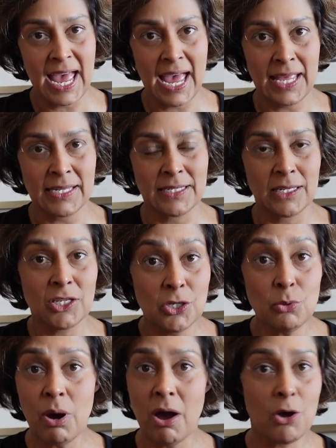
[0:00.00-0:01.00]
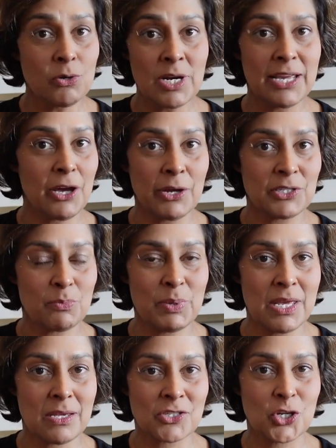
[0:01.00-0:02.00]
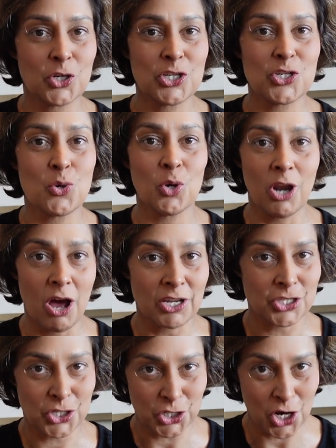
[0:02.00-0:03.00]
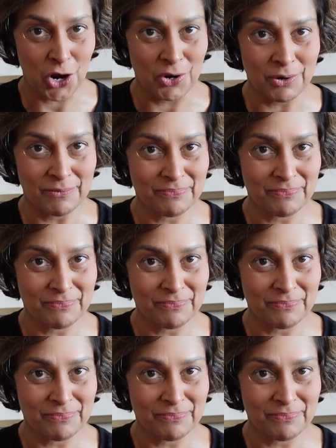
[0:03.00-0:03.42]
And you are only going to be as good as your last show.